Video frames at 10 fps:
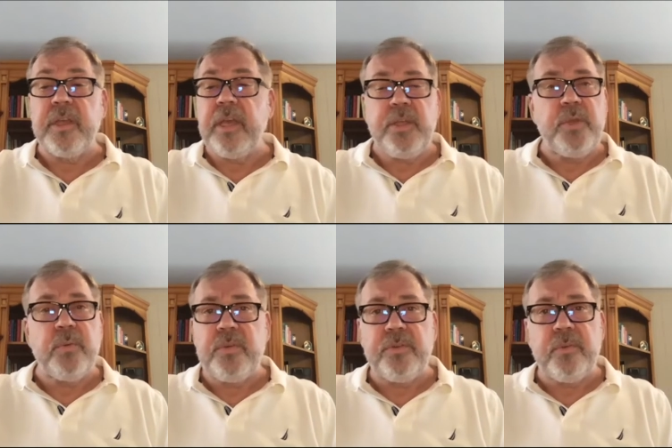you
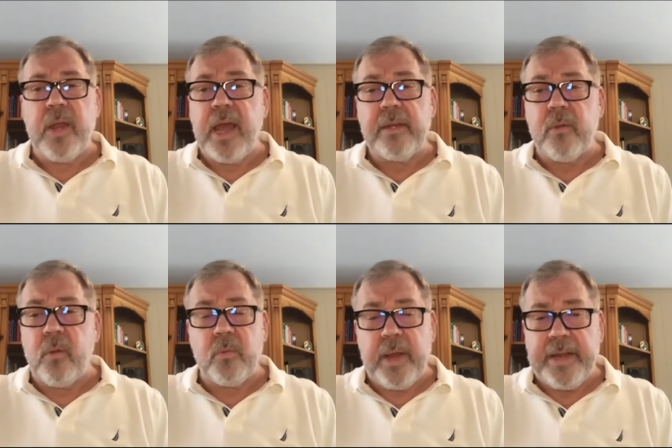do not
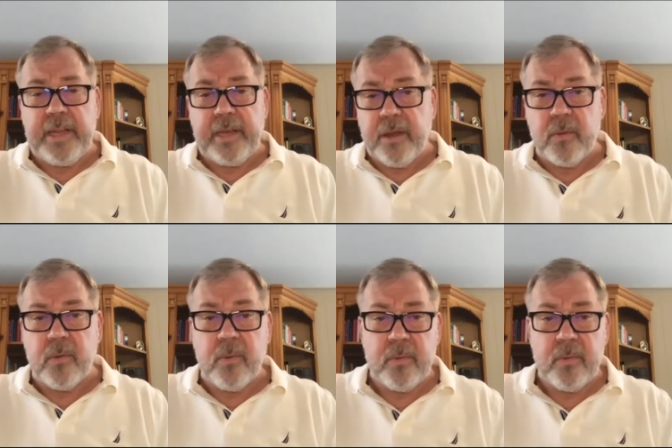already know,